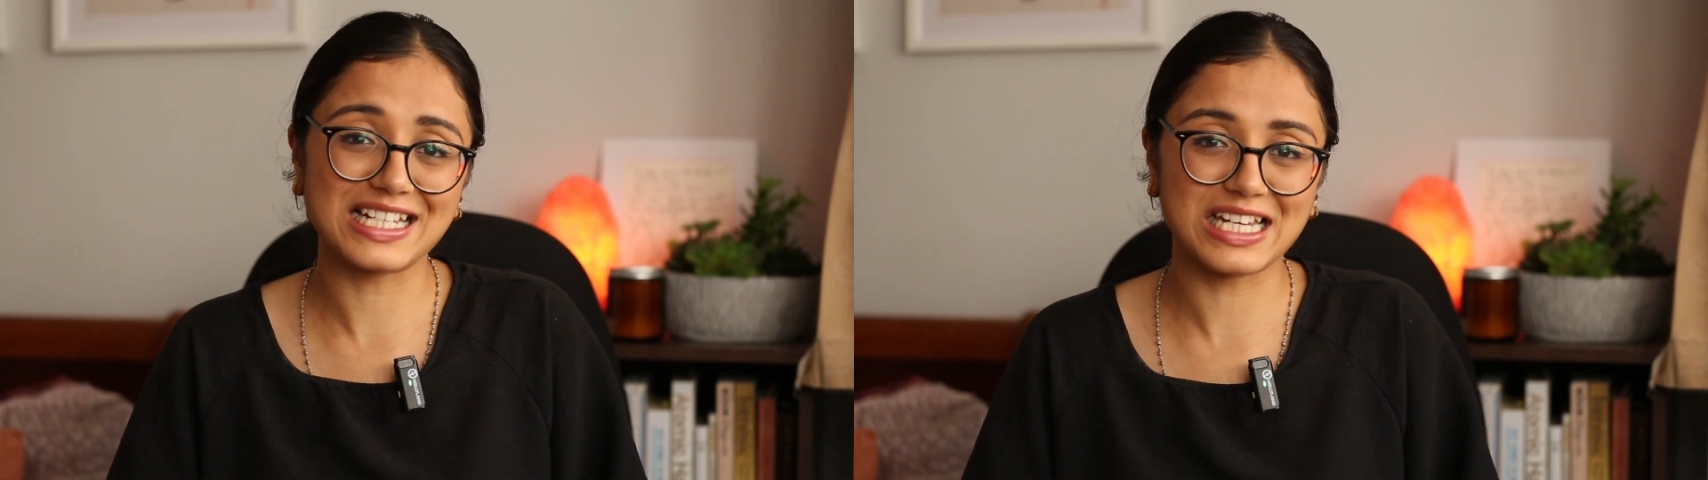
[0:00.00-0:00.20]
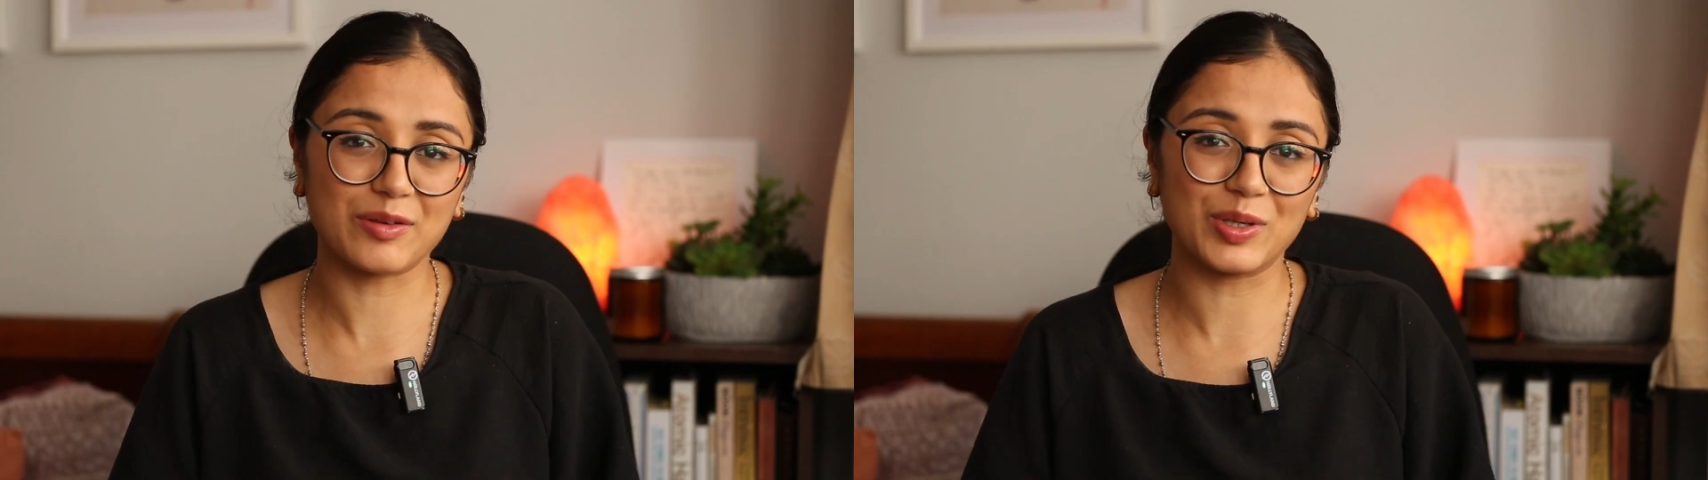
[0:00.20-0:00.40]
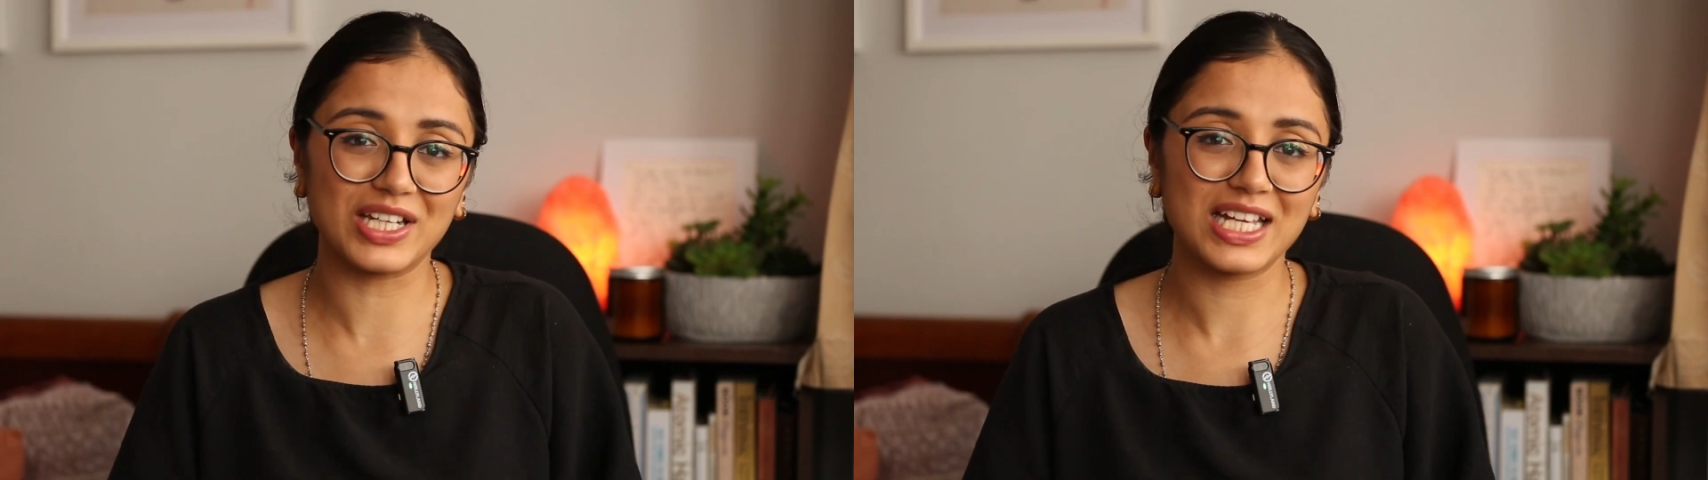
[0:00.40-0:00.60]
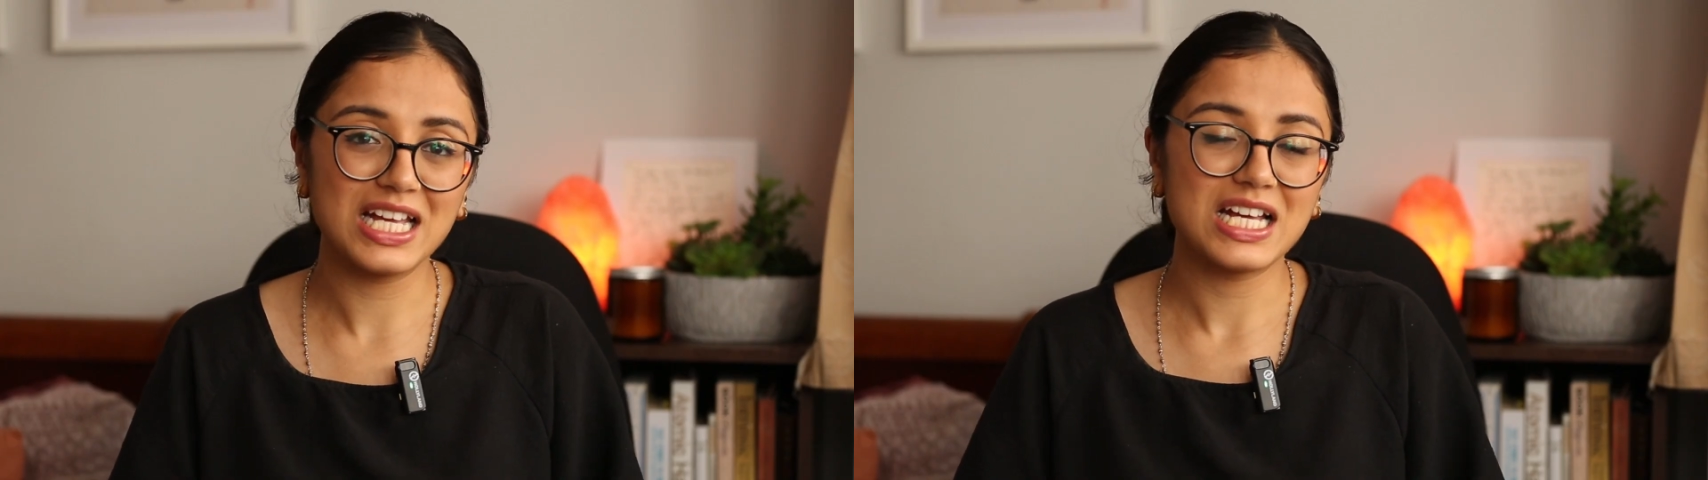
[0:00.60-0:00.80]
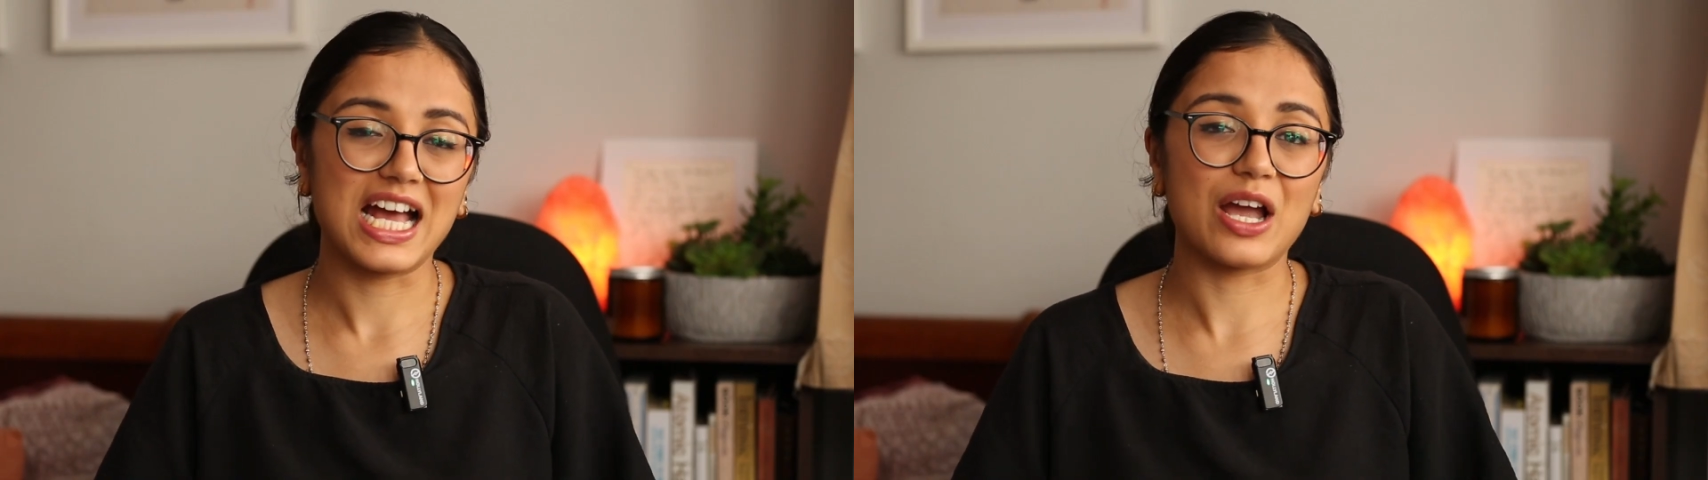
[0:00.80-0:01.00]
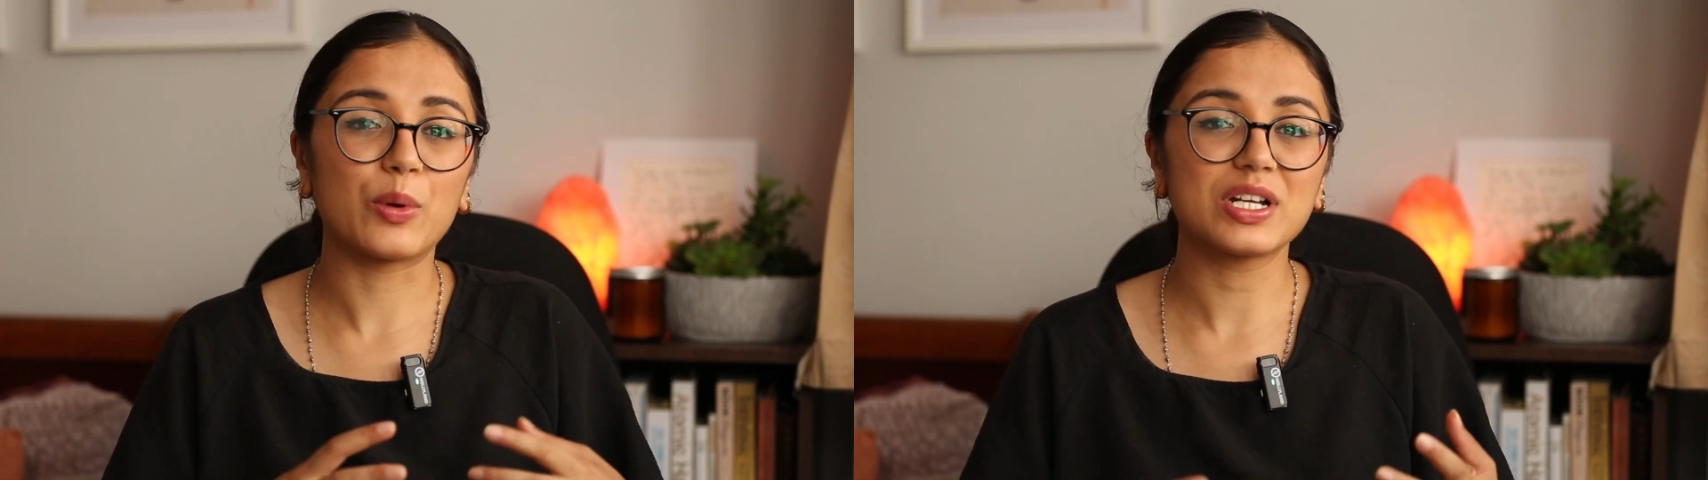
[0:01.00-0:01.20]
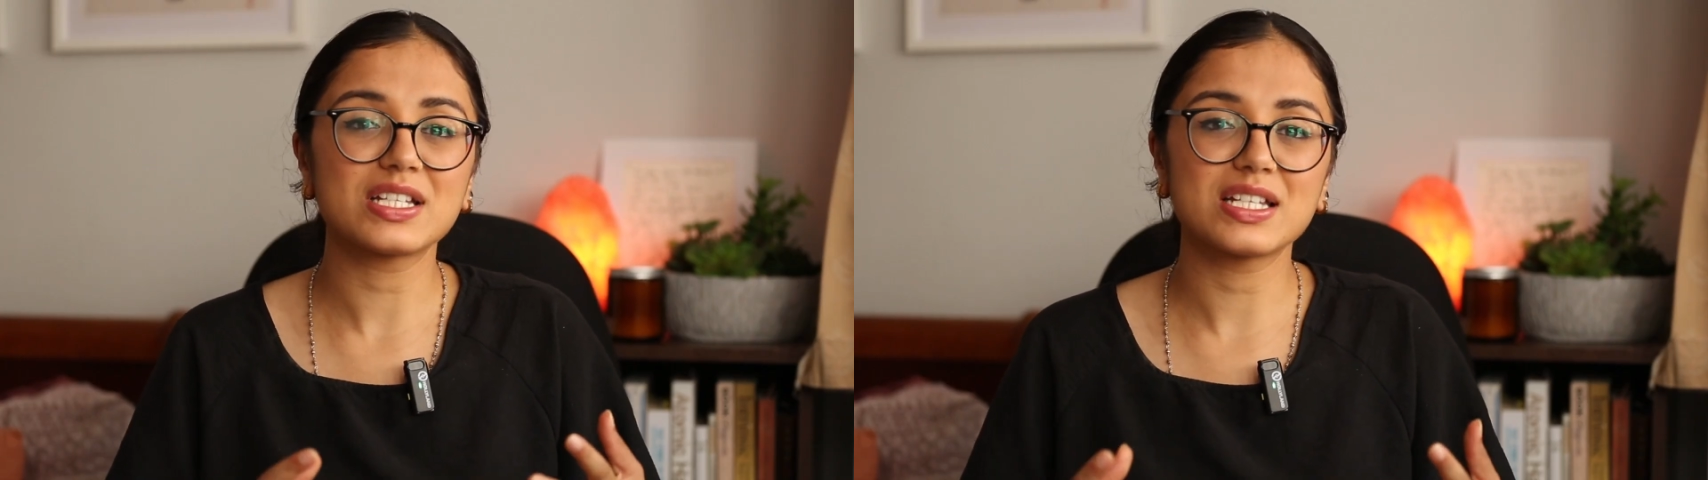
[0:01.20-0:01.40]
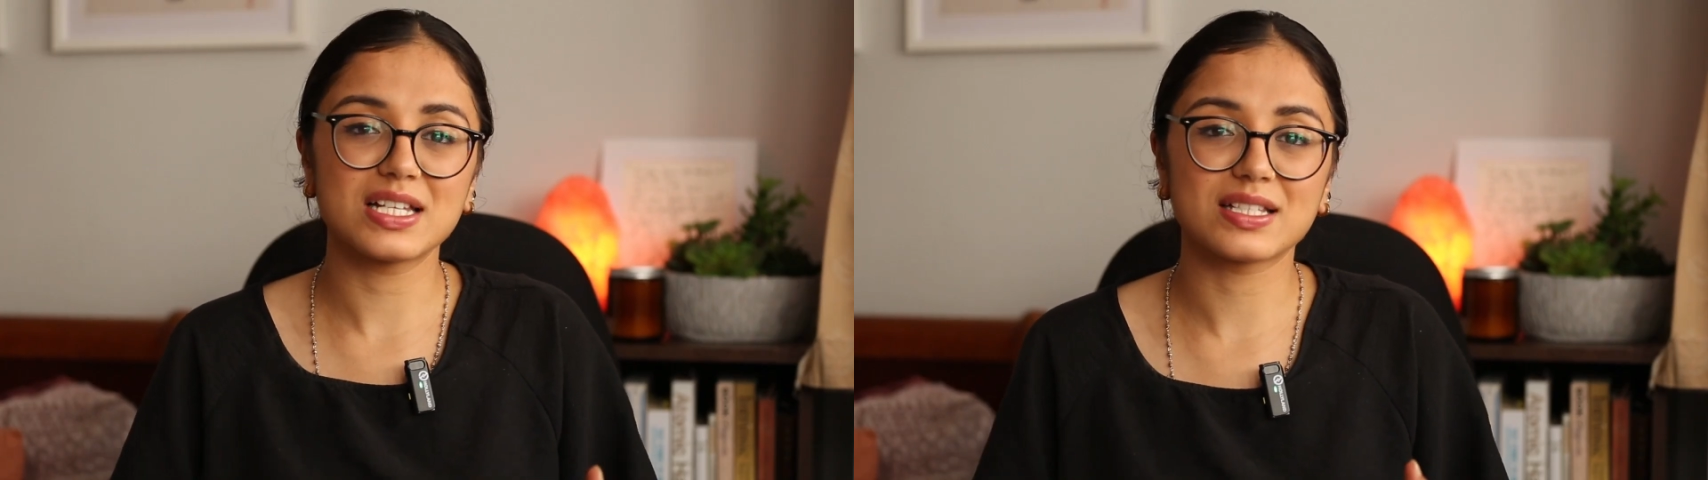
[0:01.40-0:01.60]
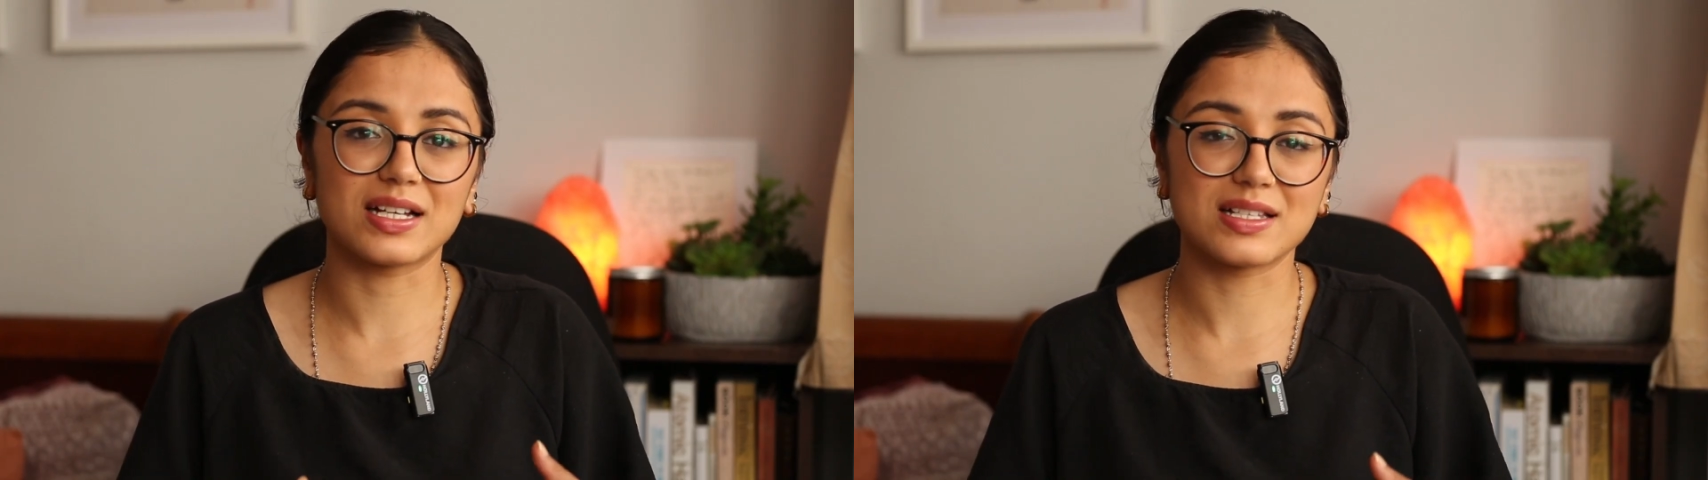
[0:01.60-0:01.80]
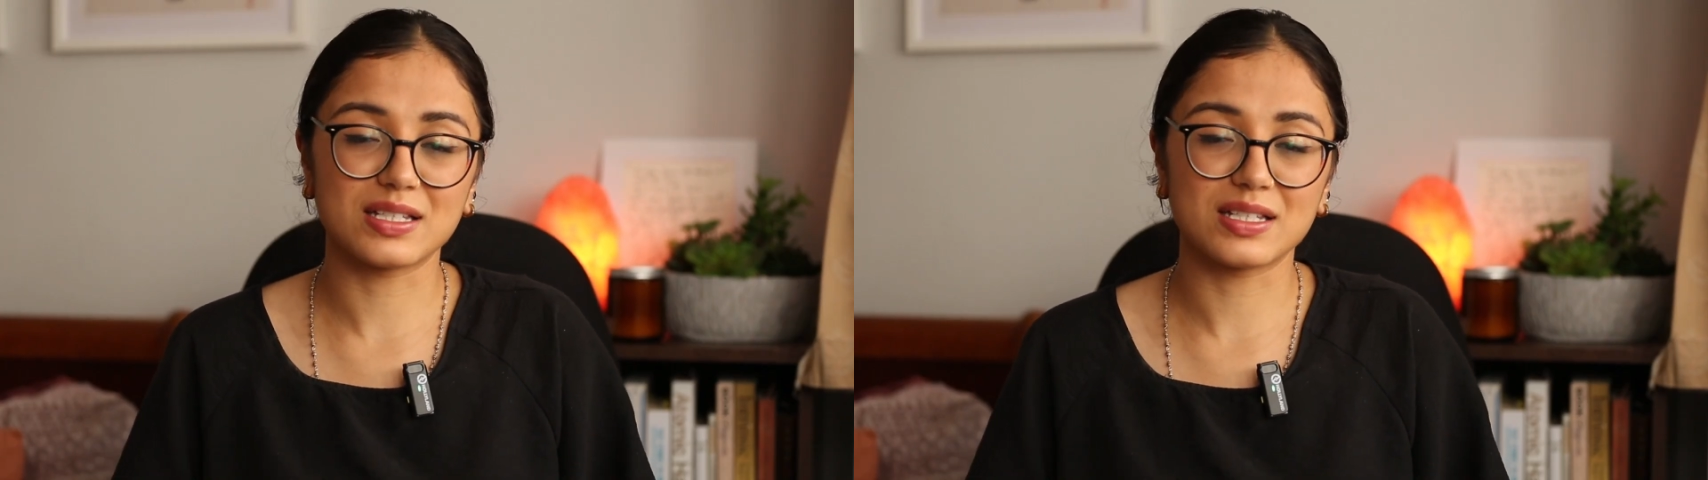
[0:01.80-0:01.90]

statement, I wanted to discuss